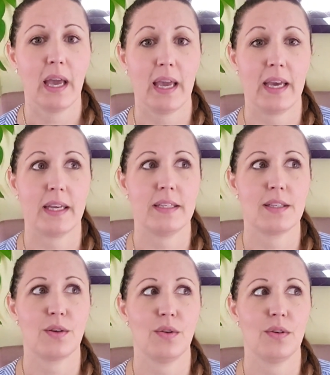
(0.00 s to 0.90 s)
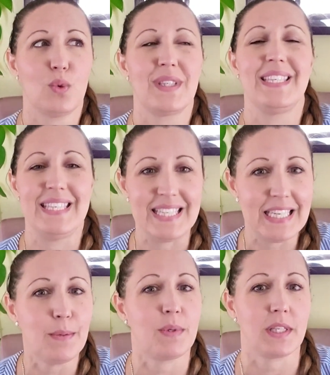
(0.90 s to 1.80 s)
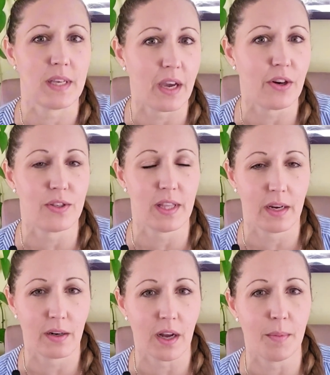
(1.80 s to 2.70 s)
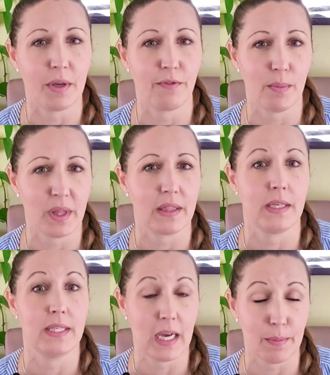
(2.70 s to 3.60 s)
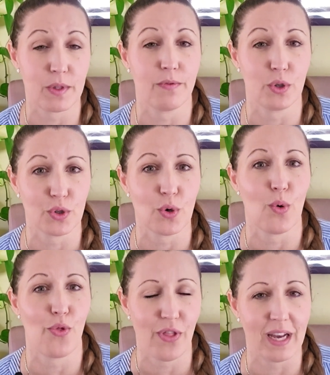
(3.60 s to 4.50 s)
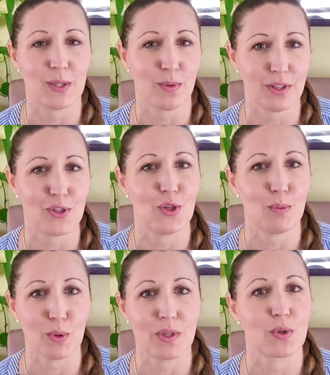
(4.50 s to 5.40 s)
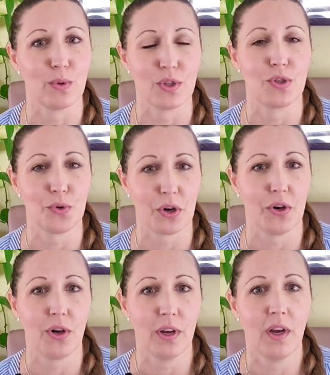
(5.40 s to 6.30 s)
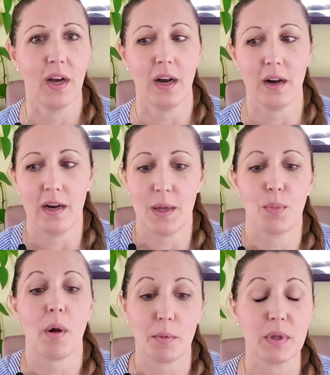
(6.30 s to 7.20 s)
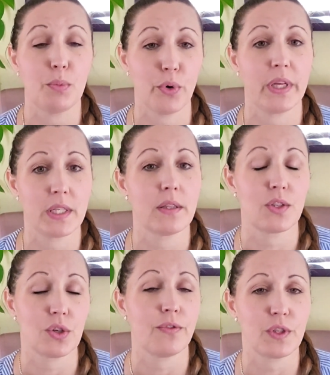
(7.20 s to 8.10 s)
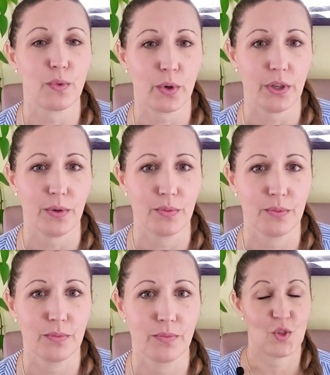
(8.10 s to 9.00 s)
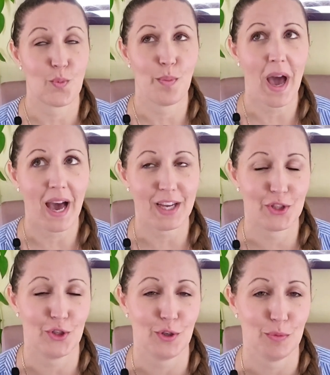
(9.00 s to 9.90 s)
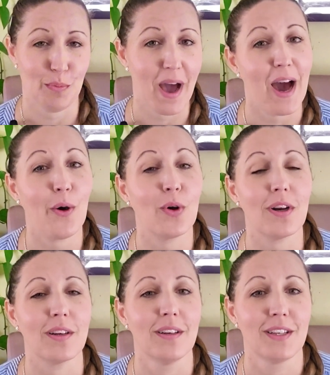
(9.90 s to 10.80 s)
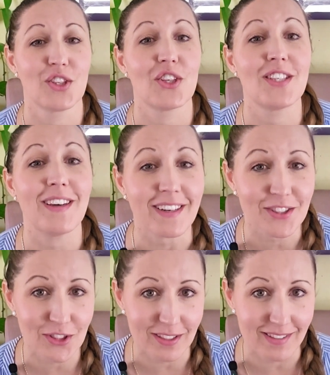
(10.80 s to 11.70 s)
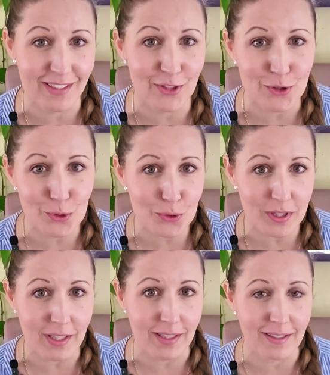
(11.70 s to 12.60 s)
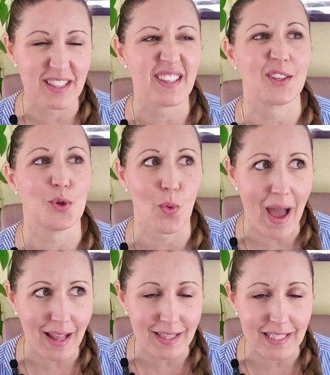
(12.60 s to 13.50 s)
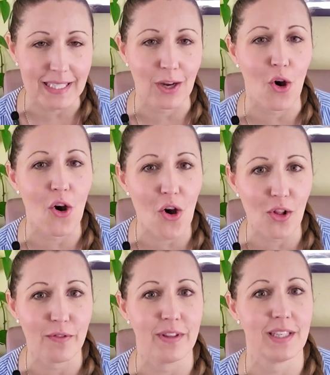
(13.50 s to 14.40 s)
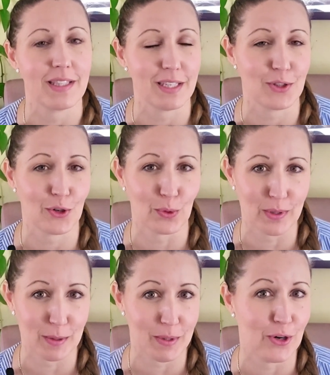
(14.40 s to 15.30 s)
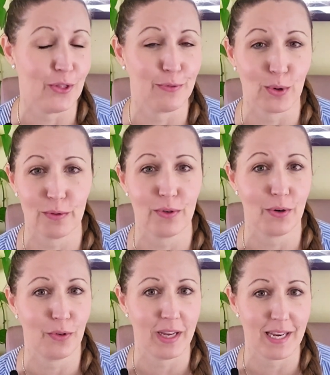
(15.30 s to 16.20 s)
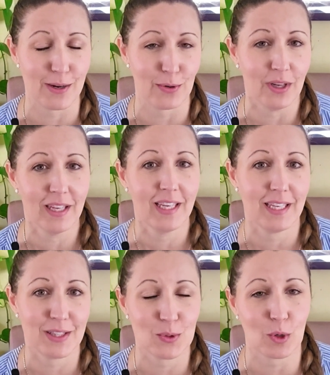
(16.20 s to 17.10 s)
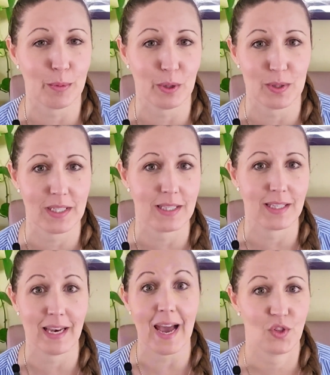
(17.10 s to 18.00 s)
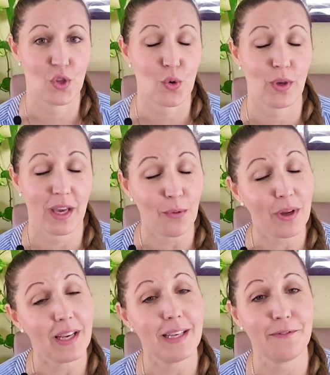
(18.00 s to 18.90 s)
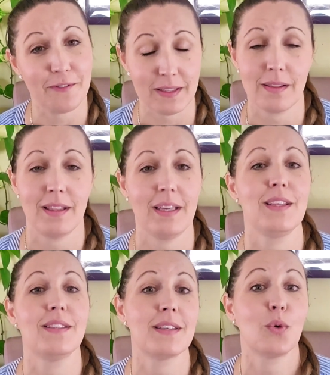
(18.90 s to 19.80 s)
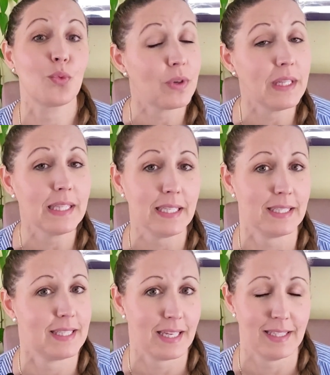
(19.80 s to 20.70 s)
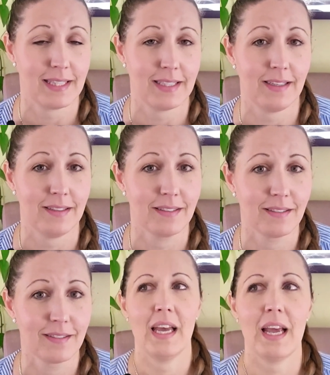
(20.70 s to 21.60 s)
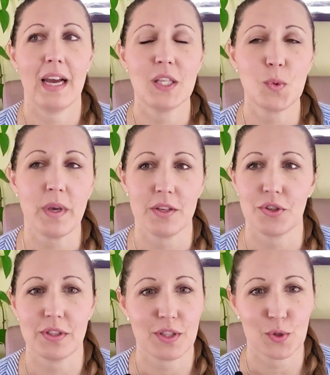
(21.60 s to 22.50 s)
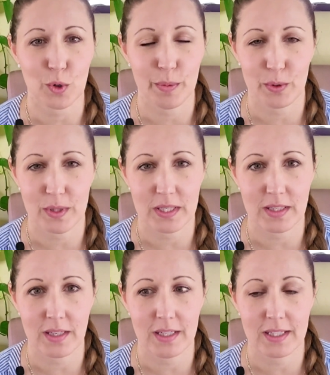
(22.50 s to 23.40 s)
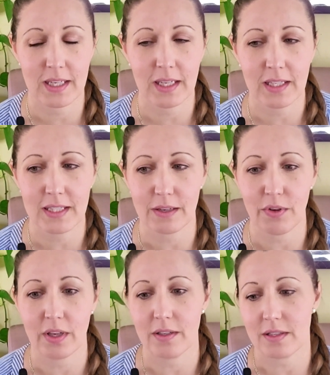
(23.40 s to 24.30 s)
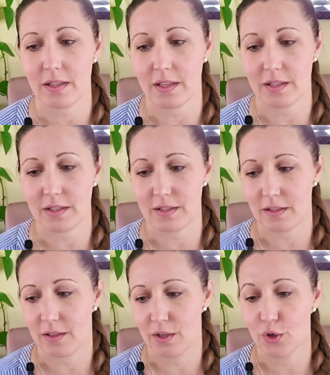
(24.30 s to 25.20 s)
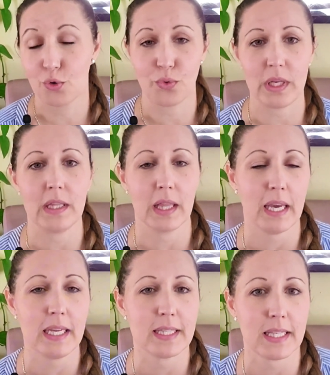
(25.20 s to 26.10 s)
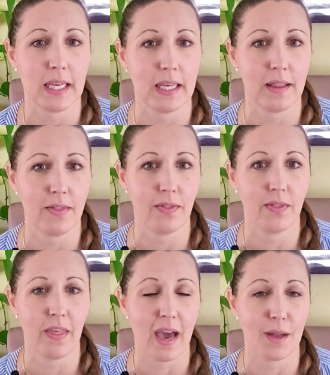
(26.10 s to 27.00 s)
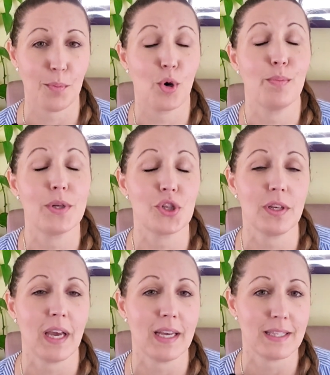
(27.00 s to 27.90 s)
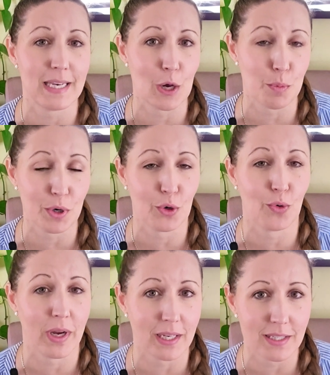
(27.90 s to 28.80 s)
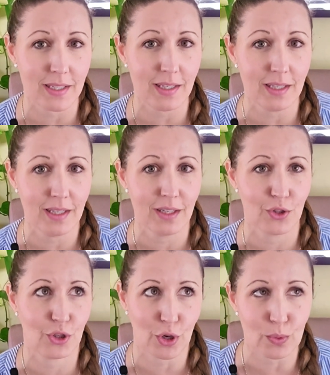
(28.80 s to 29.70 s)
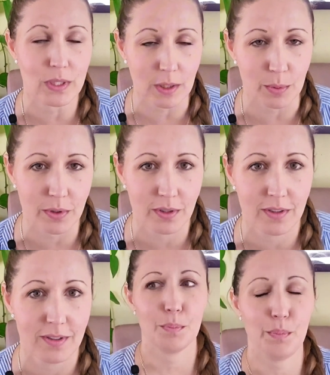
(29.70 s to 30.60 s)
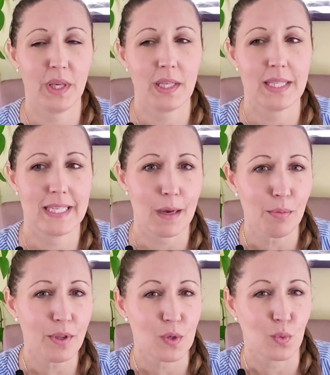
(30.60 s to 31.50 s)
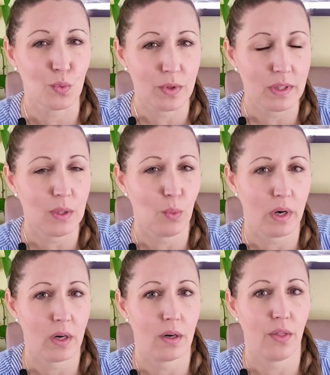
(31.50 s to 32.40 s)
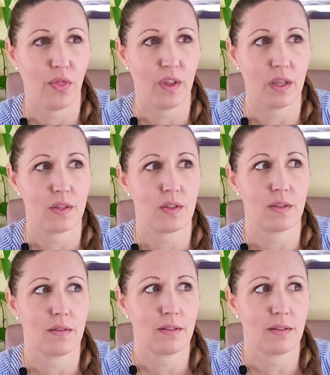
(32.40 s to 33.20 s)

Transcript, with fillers: and those deep desires that are coming from like the depths of your soul. That's what this new moon is going to trigger uh, and probably bring to the surface for you. So, passion, power, seduction, intrigue, sexuality, all of these things are going to be on the forefront right now in Scorpio season. So, get ready to feel things really intensely. And as we enter into Scorpio season, it's like it's giving us this green light saying that permission has now been granted to go deep because depth is really where this